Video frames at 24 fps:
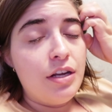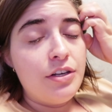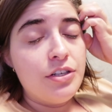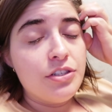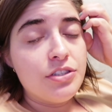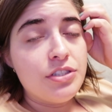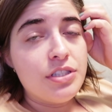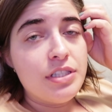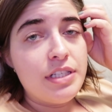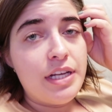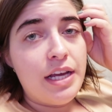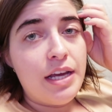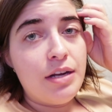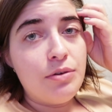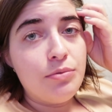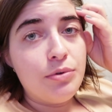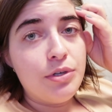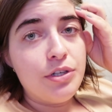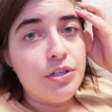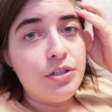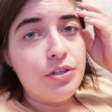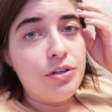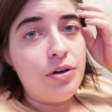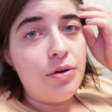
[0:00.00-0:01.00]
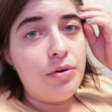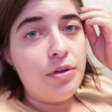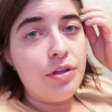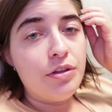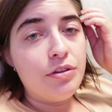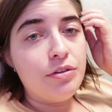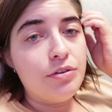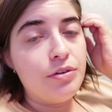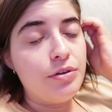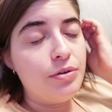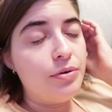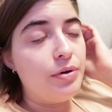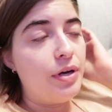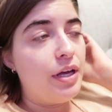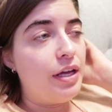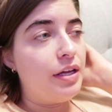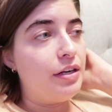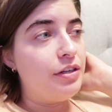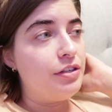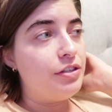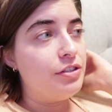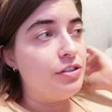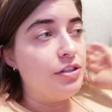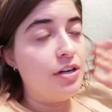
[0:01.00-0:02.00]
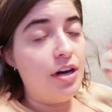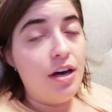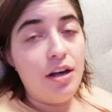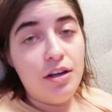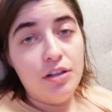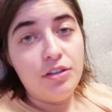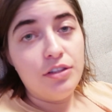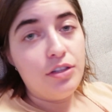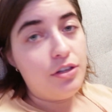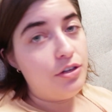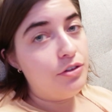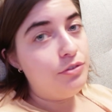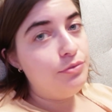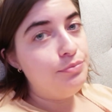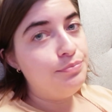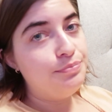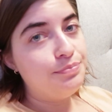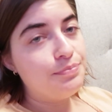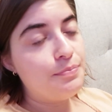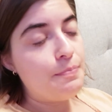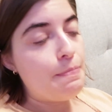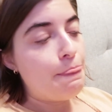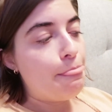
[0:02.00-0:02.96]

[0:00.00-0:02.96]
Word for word: understand what you're going through and you're not alone.